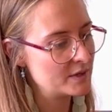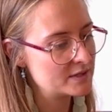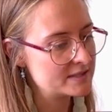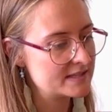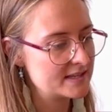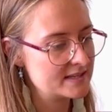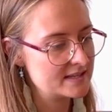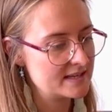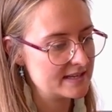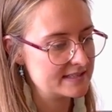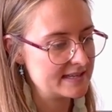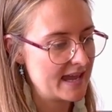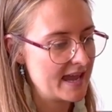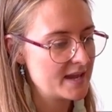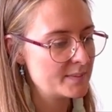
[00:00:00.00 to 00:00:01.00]
person
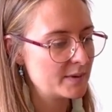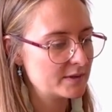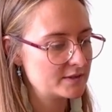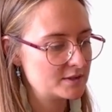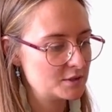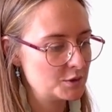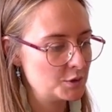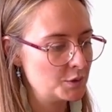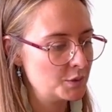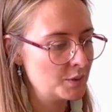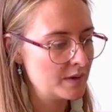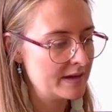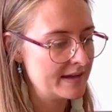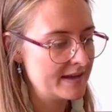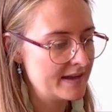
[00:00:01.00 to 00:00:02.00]
is able
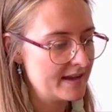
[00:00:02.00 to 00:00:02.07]
to